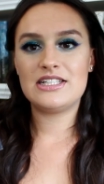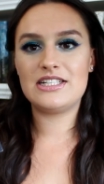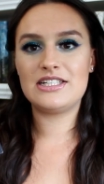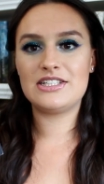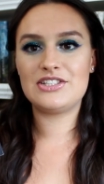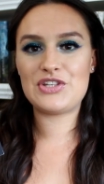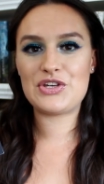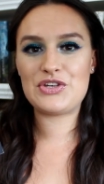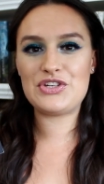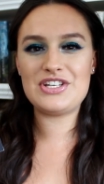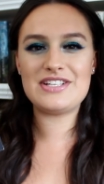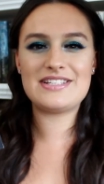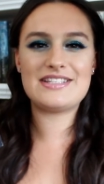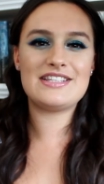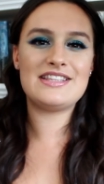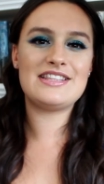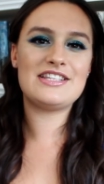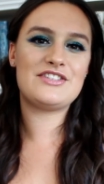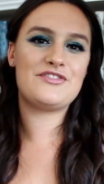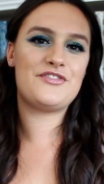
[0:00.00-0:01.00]
So she's
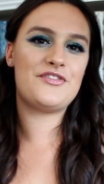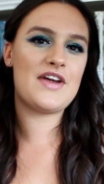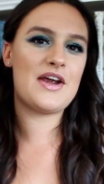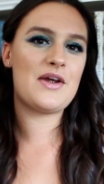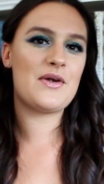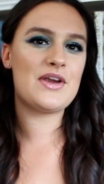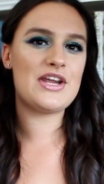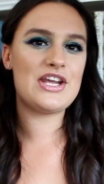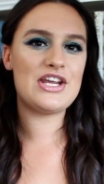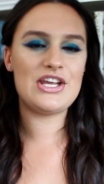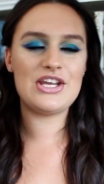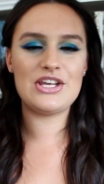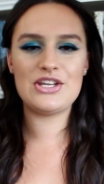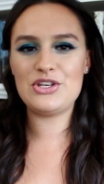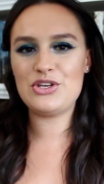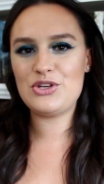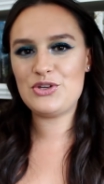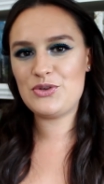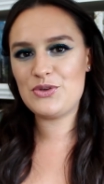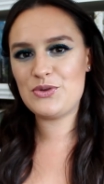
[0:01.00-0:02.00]
in this very
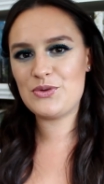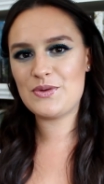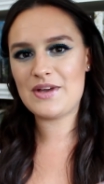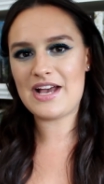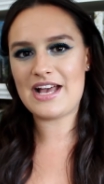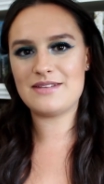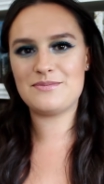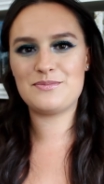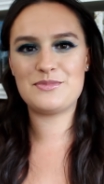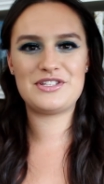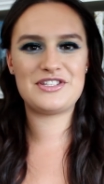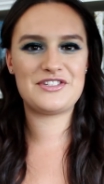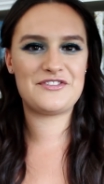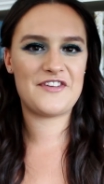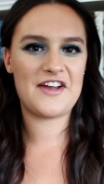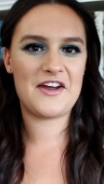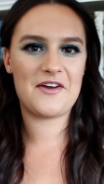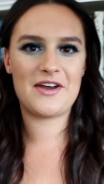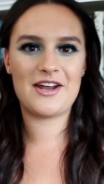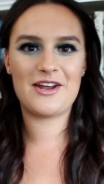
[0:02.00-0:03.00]
new
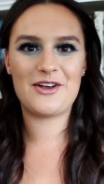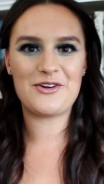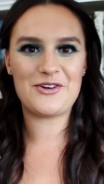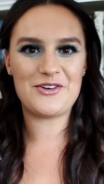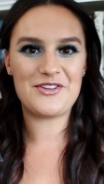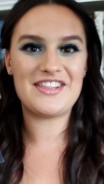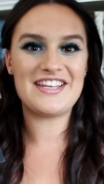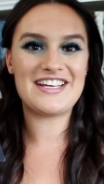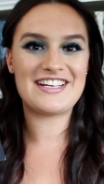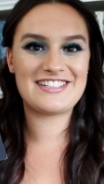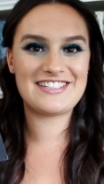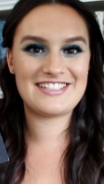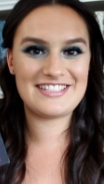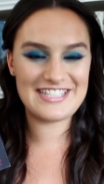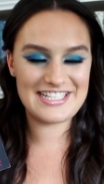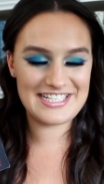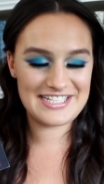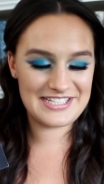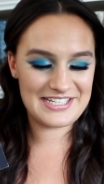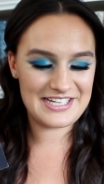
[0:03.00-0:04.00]
atmospheric gothic
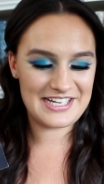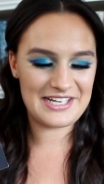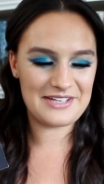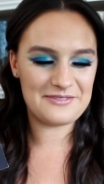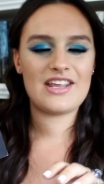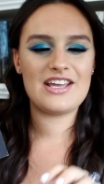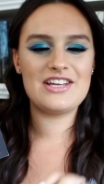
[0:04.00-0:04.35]
city,